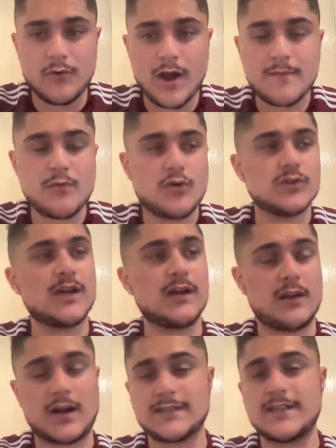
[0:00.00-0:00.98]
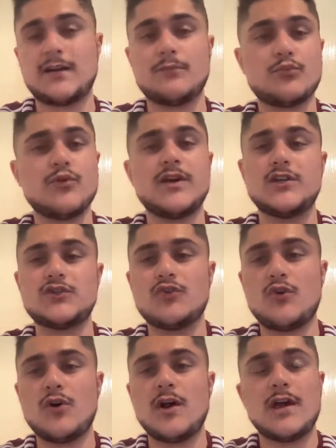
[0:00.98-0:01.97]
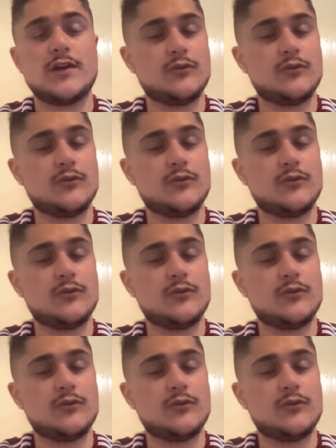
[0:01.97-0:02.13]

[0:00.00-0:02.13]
right? Because like I said, I'm pretty sure,